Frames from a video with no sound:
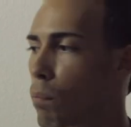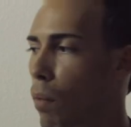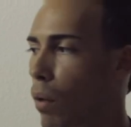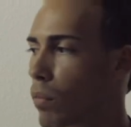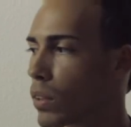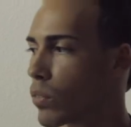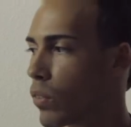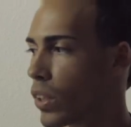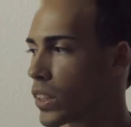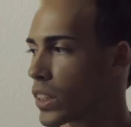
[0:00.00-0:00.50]

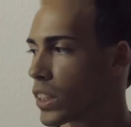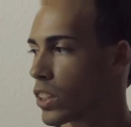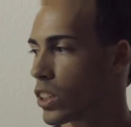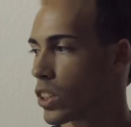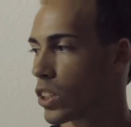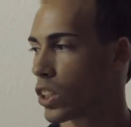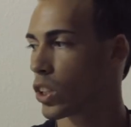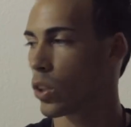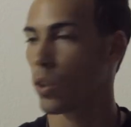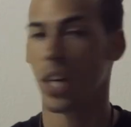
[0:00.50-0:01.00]
Probably runs
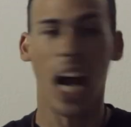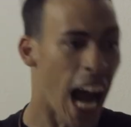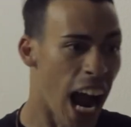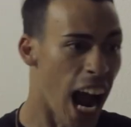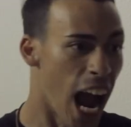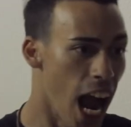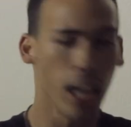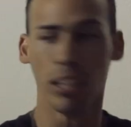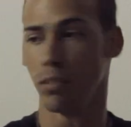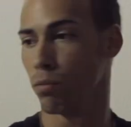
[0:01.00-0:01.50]
into the door.
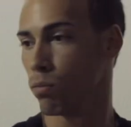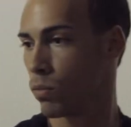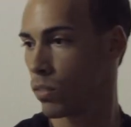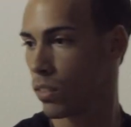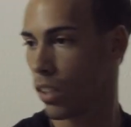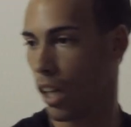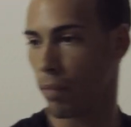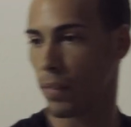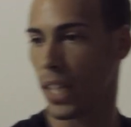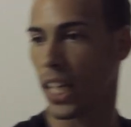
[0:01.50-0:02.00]
Oh!
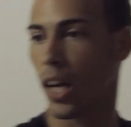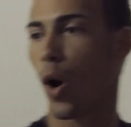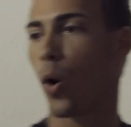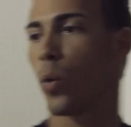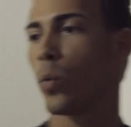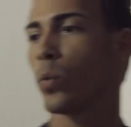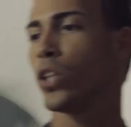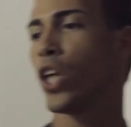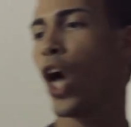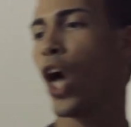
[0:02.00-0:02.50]
I'm like, oh